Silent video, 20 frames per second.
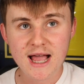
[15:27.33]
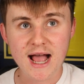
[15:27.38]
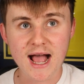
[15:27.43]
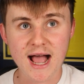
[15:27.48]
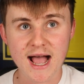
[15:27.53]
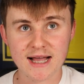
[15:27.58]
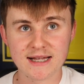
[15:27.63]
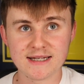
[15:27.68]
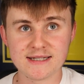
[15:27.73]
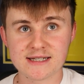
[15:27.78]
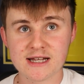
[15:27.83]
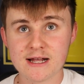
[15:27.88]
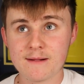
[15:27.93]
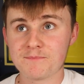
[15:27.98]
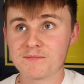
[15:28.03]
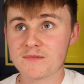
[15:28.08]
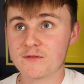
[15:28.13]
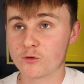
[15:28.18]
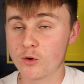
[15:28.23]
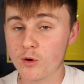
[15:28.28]
And
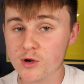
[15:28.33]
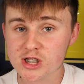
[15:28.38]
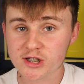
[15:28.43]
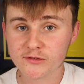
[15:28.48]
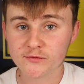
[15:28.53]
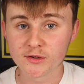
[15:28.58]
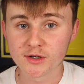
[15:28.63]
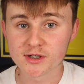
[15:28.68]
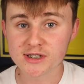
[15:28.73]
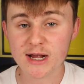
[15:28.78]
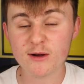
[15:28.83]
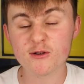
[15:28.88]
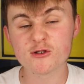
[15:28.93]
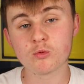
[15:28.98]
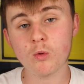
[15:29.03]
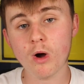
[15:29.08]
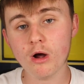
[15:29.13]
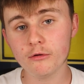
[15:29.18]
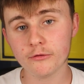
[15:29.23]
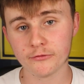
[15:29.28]
for Oxford, it was
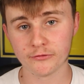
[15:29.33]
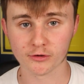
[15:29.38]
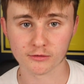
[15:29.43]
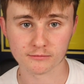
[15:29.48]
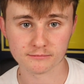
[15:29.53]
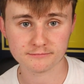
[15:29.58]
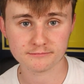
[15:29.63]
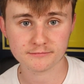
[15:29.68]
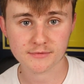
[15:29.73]
woeful.